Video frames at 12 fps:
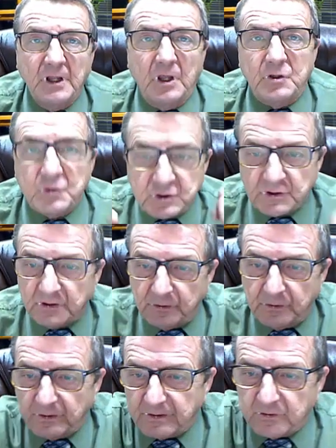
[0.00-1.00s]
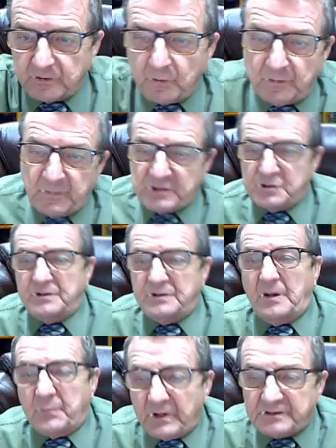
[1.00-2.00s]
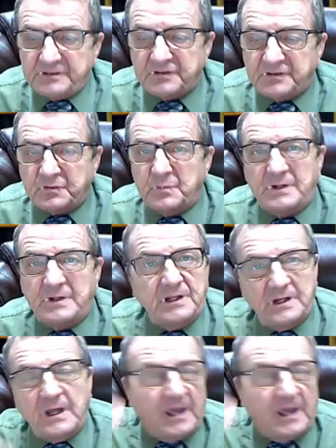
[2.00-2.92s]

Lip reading: you should look at your own, make sure you're not prejudiced, discriminated,